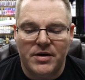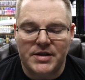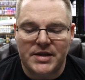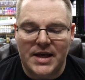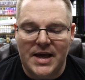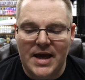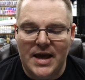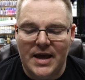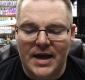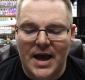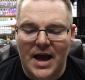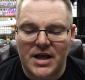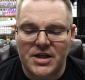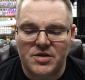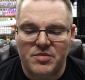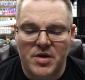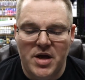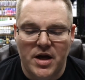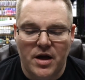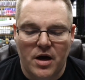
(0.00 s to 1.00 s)
Can't
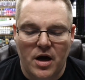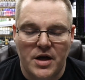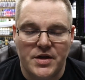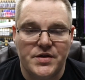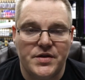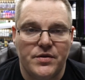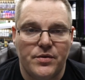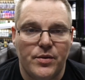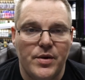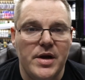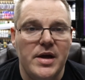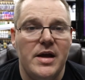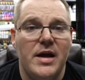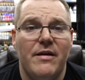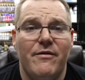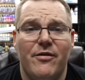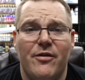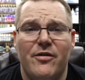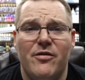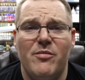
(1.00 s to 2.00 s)
Catch Me. It costs 3.
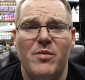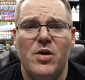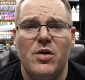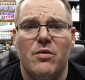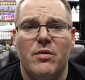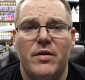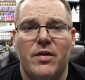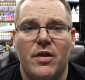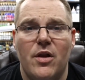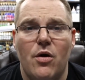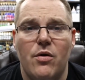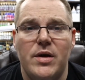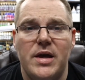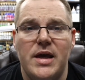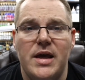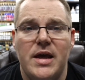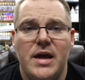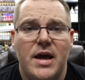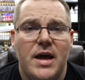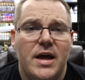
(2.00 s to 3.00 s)
If you're familiar with
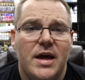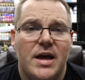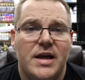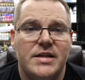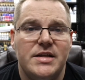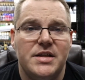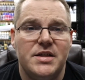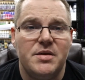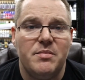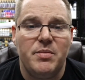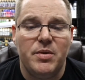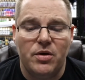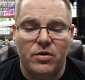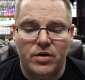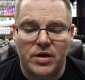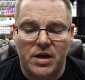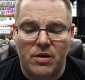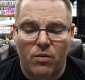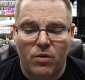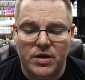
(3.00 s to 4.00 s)
Loki, it's his
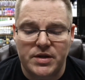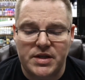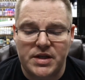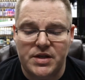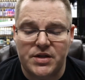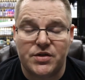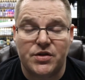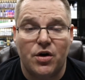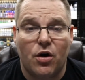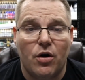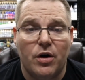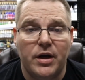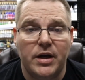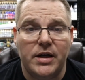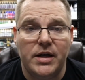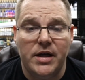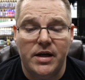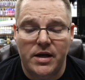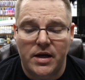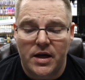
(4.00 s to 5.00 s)
ability, once he's
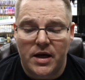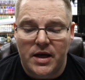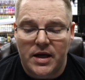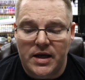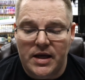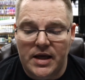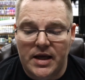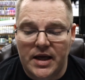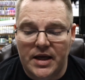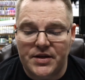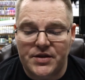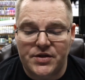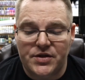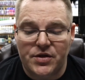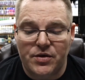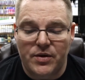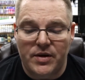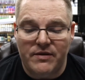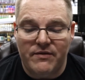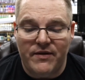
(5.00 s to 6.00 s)
targeted, he gets
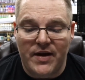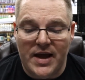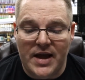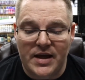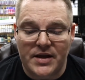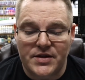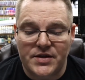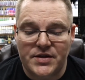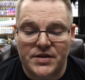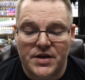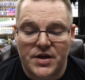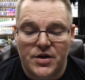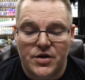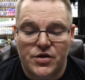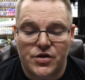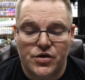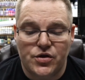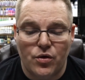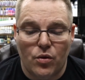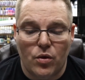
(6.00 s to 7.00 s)
to advance
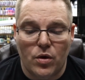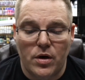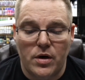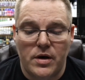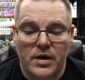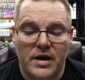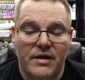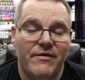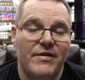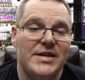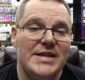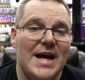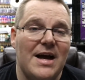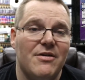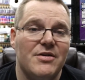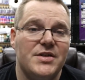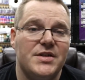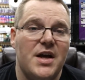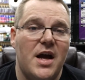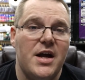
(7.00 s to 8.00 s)
short. If he's
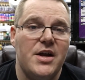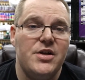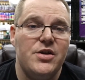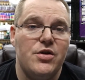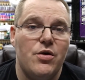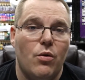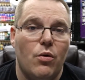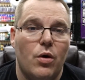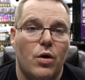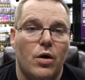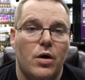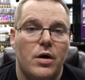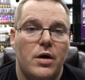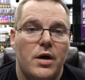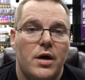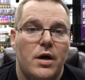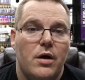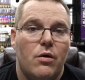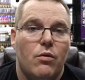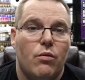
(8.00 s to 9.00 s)
outside your
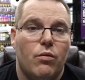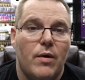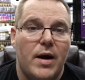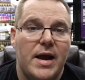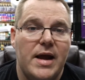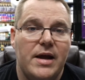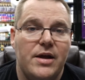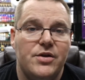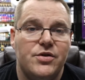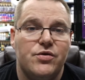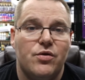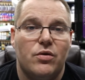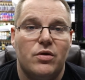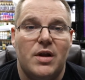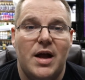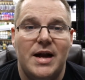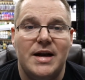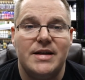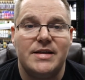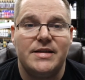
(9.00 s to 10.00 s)
range or
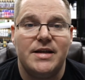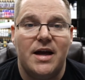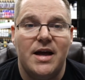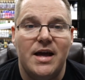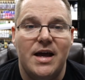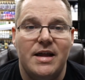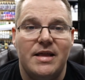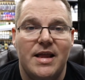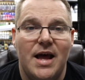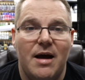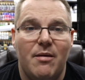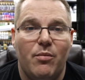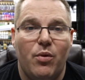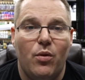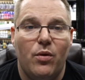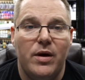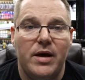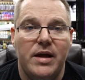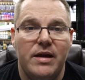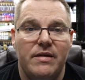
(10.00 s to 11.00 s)
line of sight at that
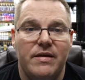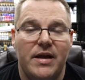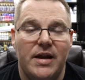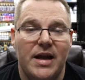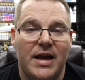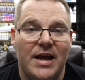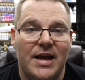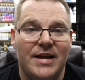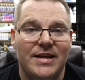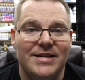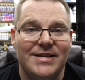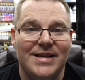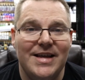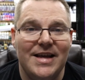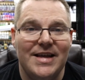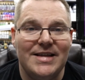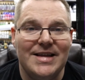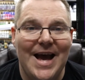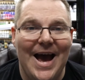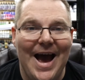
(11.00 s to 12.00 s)
point, then it ends
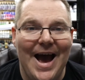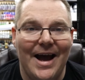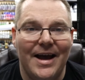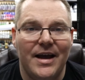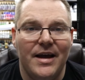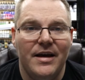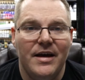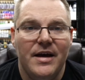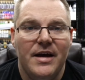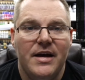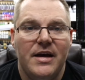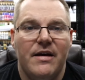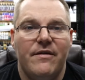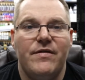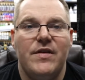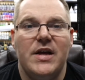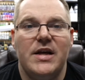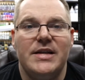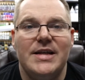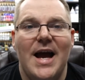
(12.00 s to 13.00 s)
the attack.
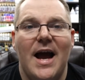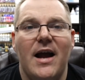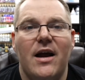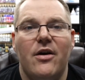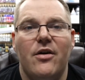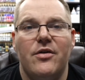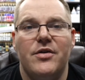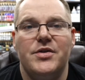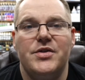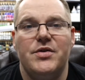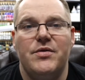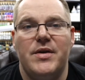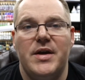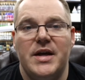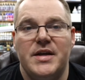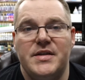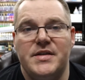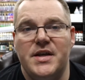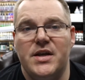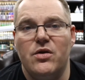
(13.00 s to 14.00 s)
If the attacker is doing
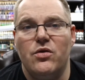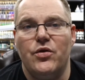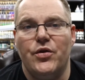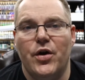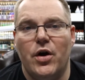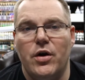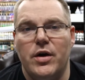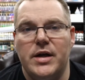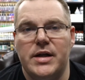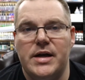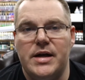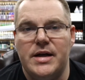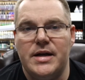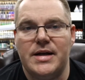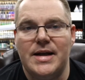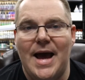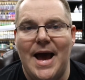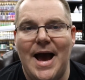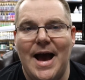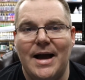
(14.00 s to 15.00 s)
a single targeted
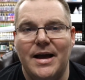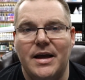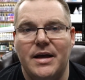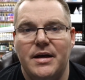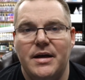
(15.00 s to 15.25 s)
attack,